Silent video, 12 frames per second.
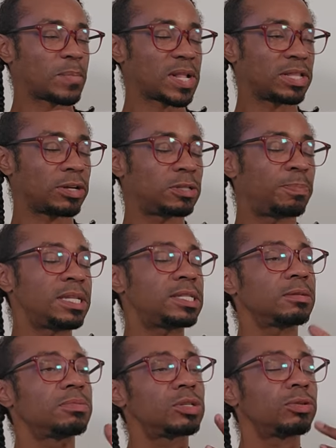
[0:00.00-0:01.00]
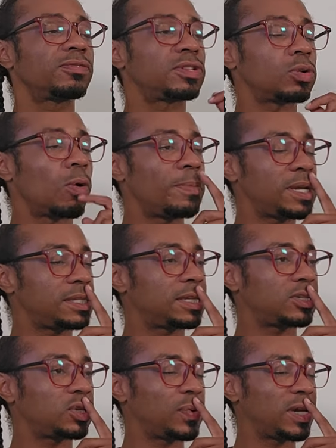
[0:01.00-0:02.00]
There's been some sort of soulmate
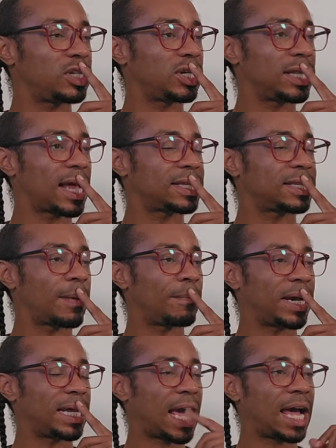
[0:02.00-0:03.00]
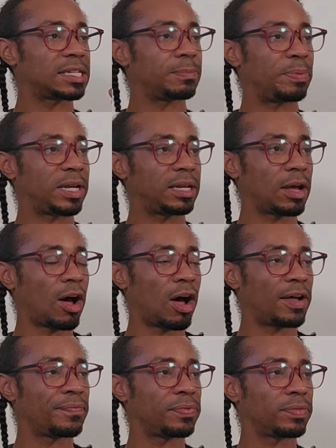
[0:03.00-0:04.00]
situation that somebody has been
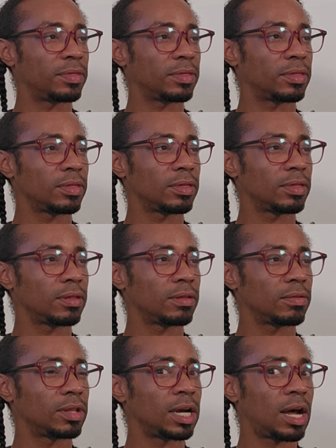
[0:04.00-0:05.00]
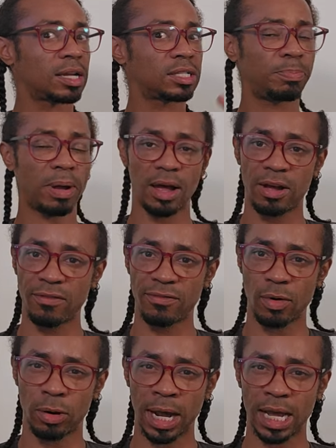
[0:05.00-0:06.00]
on the cusp
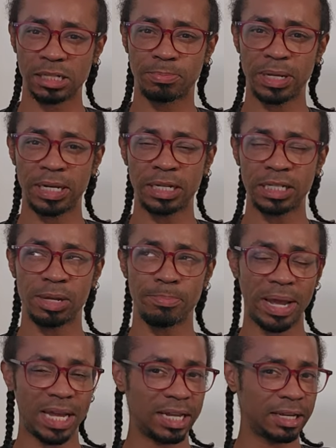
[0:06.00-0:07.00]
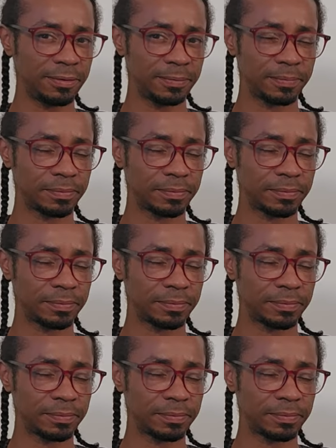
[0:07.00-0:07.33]
of or has been debating.